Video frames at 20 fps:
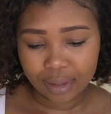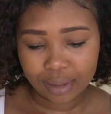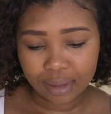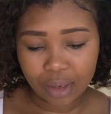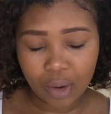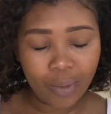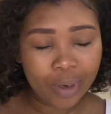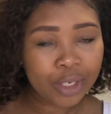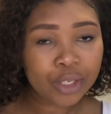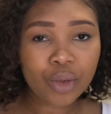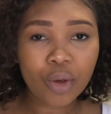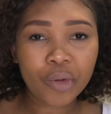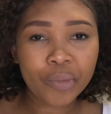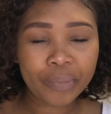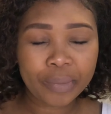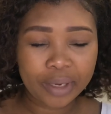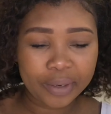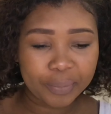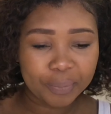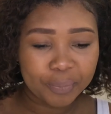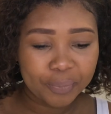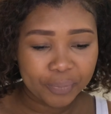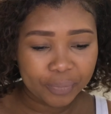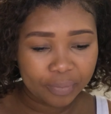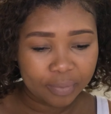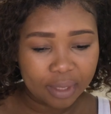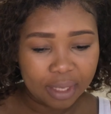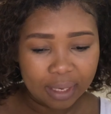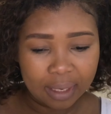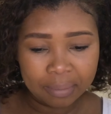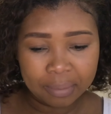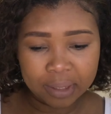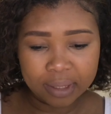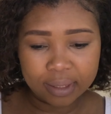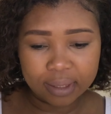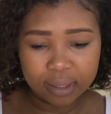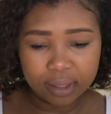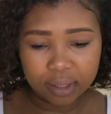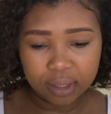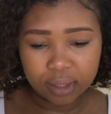No one told me. Let me
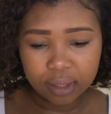see.